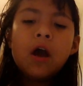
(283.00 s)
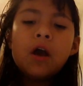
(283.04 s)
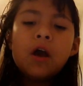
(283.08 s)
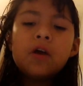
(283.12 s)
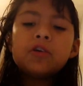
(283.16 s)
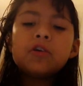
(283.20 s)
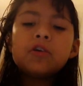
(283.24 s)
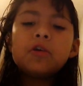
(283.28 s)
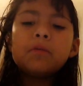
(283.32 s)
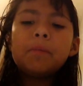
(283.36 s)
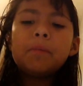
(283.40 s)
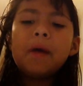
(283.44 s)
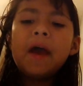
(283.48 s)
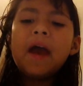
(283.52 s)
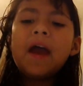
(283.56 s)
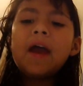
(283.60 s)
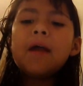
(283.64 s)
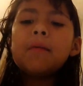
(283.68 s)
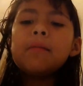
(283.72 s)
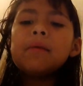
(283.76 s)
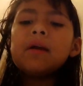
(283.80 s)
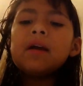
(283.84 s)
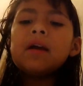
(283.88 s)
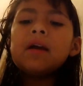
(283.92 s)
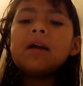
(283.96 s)
You pay
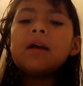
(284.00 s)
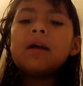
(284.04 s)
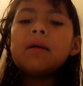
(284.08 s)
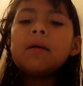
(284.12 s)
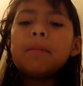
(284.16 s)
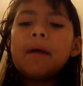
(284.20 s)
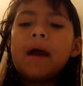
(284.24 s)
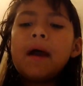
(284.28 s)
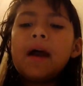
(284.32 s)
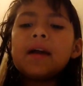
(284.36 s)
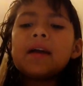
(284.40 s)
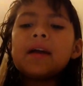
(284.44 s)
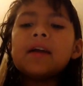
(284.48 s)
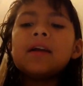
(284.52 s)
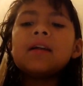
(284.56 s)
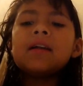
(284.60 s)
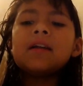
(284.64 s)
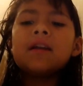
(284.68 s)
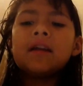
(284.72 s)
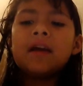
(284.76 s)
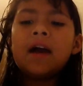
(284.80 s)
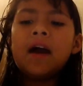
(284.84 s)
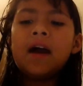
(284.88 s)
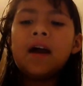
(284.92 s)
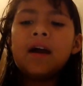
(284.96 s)
me back
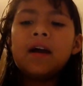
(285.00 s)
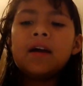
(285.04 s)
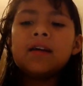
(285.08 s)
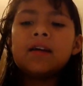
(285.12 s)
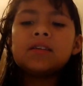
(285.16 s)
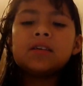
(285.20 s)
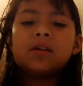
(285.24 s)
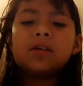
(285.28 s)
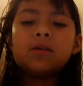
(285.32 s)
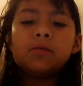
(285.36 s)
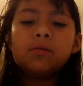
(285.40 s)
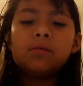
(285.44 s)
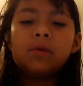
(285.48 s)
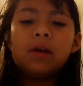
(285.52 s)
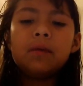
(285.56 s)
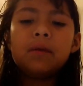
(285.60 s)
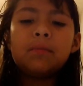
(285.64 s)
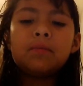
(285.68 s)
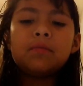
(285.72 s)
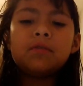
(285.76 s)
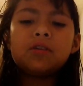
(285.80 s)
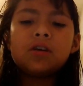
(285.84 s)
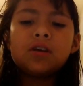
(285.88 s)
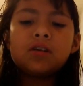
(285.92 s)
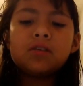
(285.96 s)
in kind and
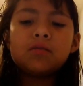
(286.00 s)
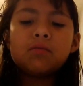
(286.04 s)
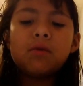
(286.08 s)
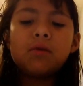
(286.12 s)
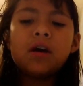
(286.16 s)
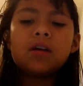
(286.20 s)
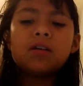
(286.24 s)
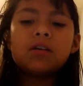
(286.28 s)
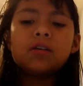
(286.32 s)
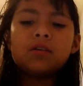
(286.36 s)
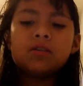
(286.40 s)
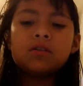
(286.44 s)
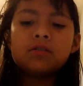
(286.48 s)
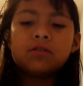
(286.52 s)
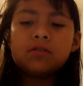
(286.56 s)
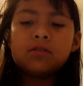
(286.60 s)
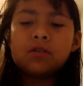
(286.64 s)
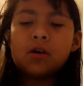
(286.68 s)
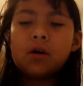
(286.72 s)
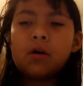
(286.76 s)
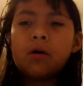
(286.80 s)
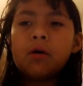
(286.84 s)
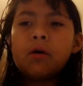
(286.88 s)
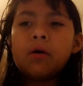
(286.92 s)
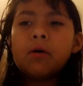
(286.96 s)
reap just what you
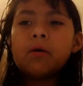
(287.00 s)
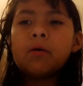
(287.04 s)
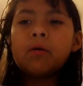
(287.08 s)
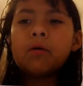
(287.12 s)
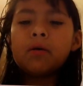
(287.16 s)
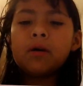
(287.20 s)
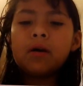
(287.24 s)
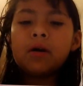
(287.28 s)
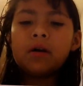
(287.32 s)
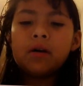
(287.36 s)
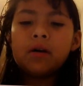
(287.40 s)
sow.